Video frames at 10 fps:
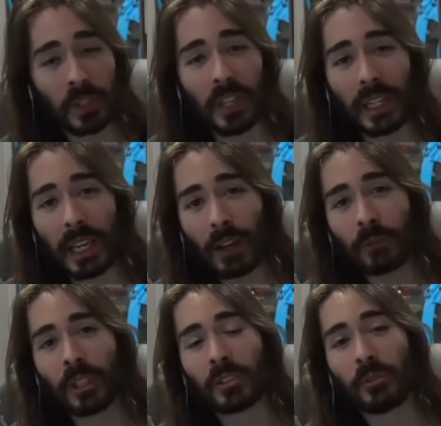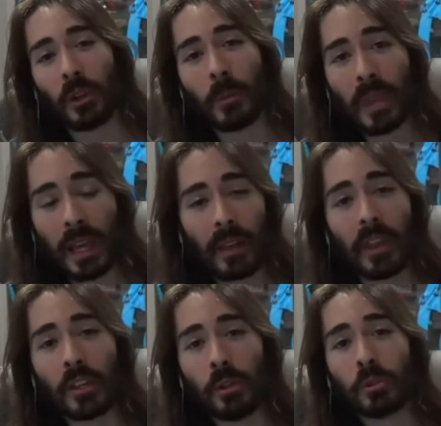Cuties was a Netflix film
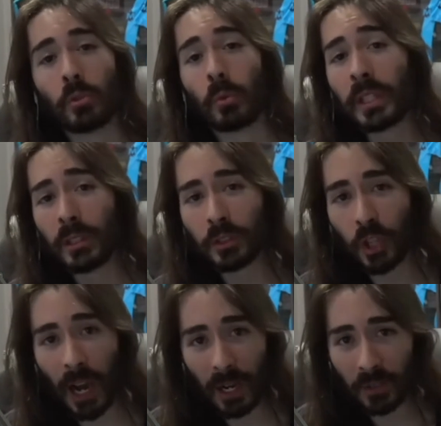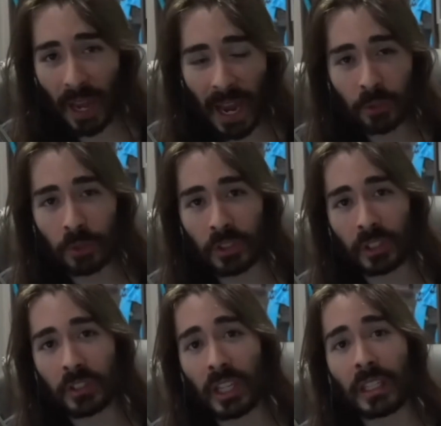that used real child
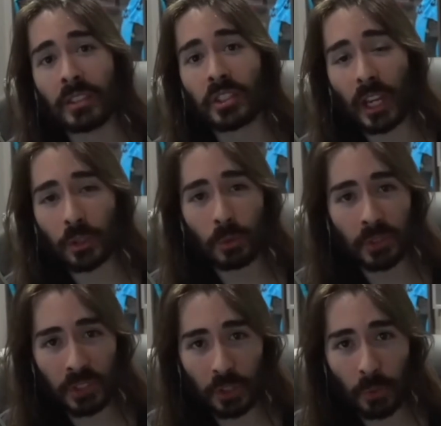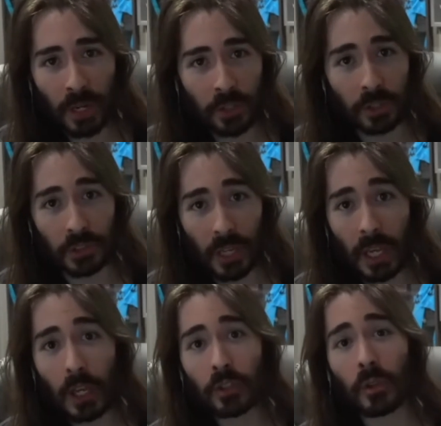actresses in sexual situations,
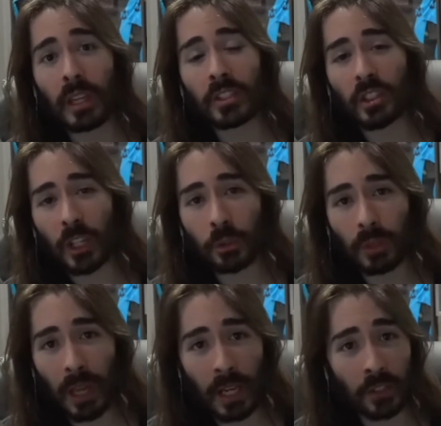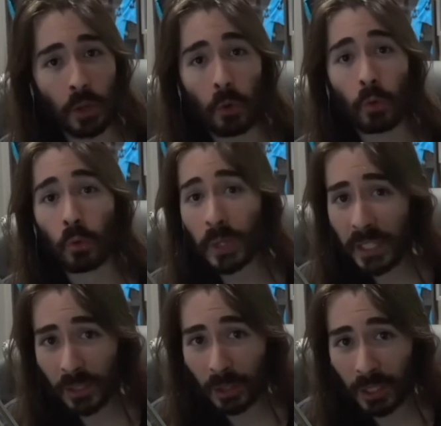so they sexualized
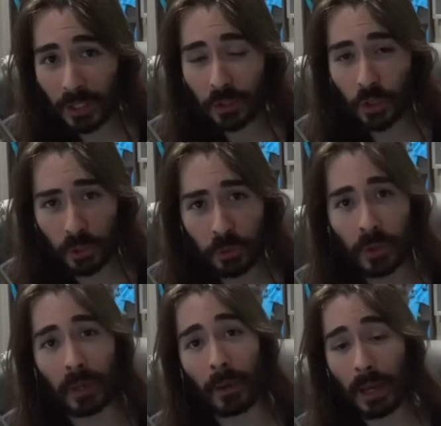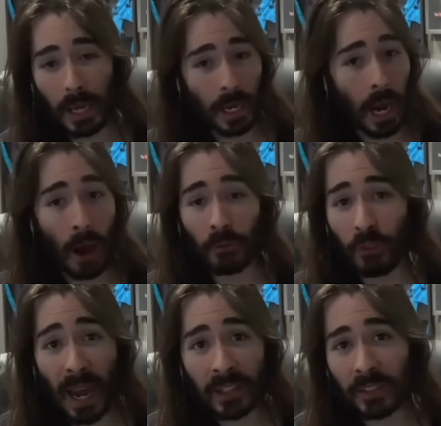real children. A
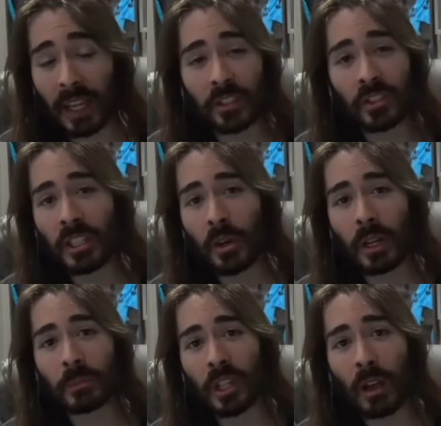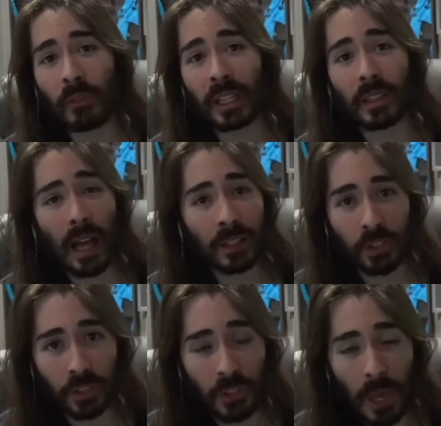fact that Sneako himself
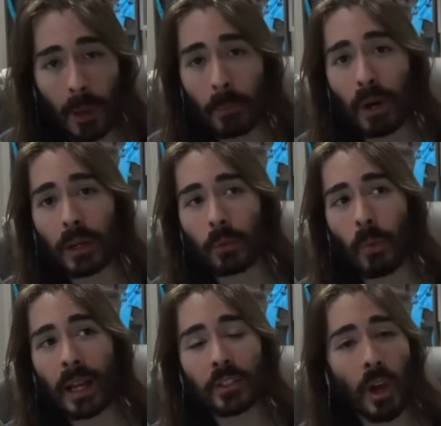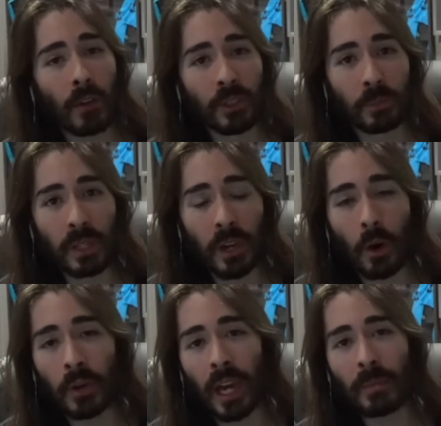acknowledges, but writes off as being
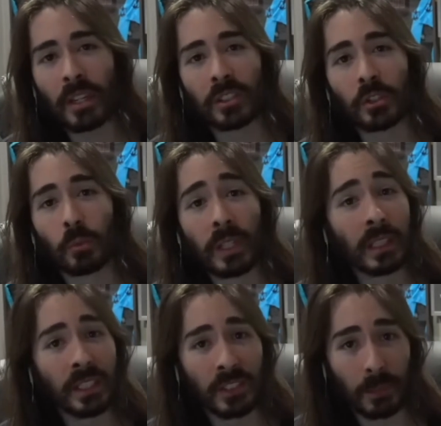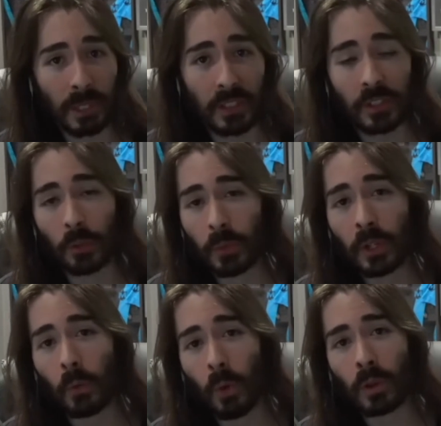okay because it's realistic, because in the
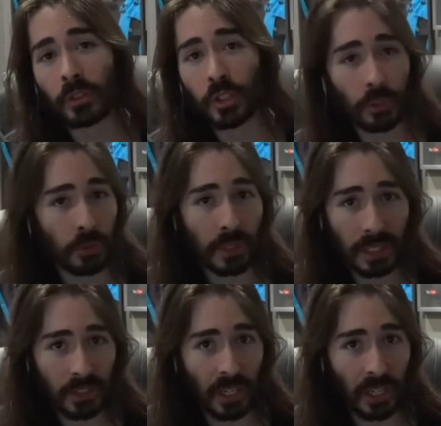real world, children get